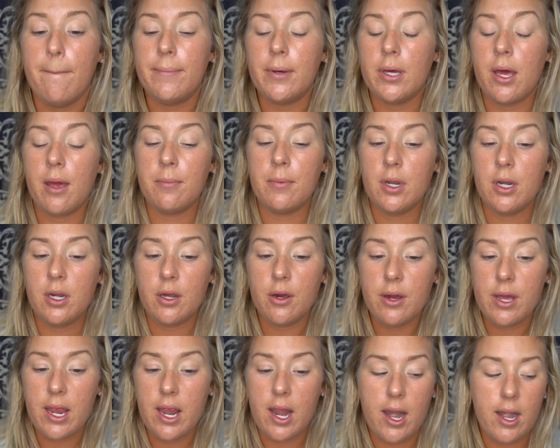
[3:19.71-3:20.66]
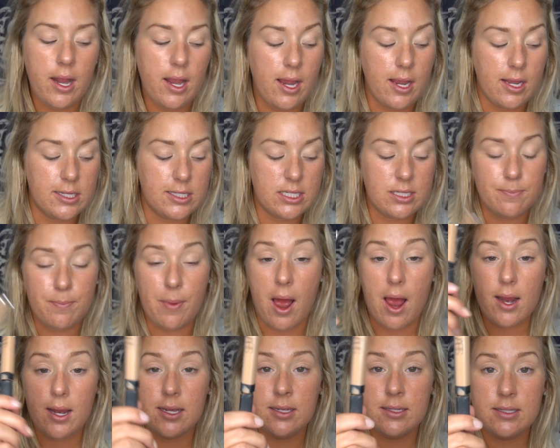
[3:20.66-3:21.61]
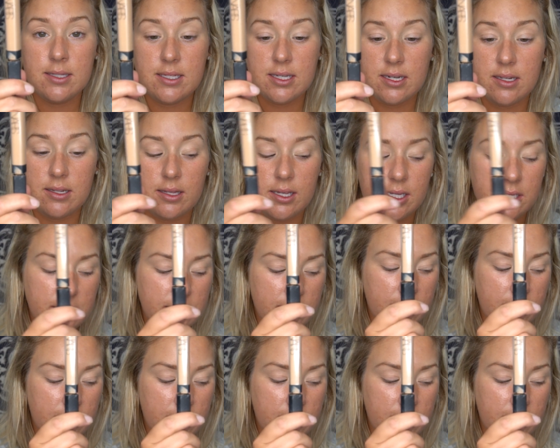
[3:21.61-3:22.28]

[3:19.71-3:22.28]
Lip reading: but I'm going to go ahead and spot conceal these.